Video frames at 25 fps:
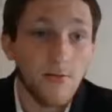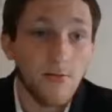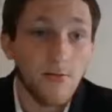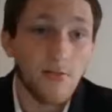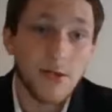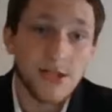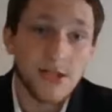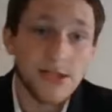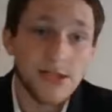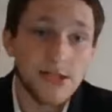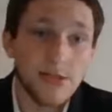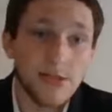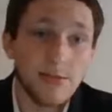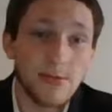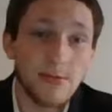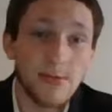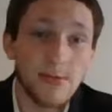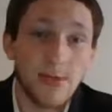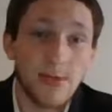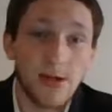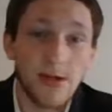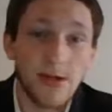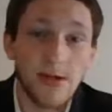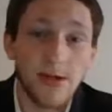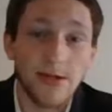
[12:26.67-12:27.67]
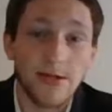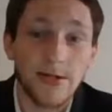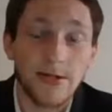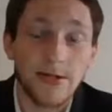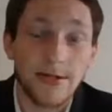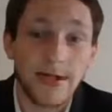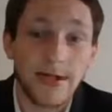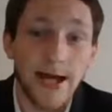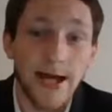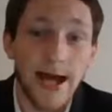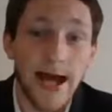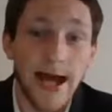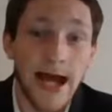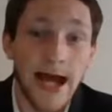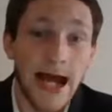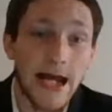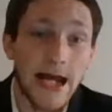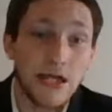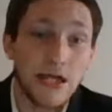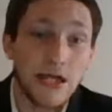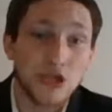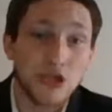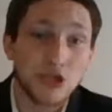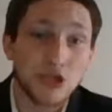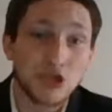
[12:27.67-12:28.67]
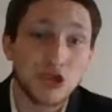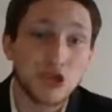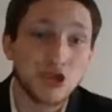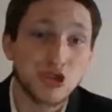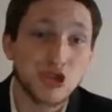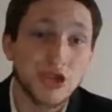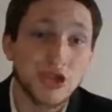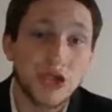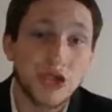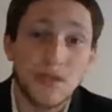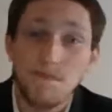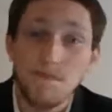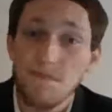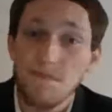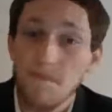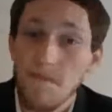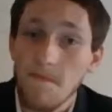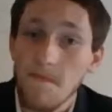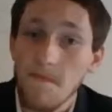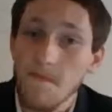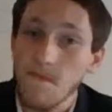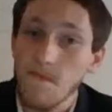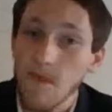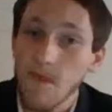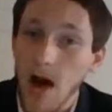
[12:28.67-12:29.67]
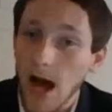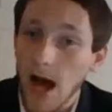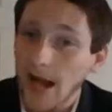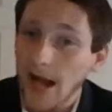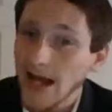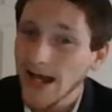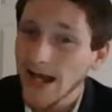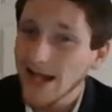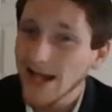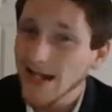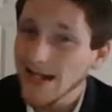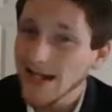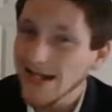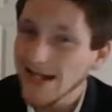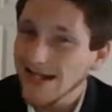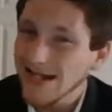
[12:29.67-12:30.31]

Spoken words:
we soon learned that she might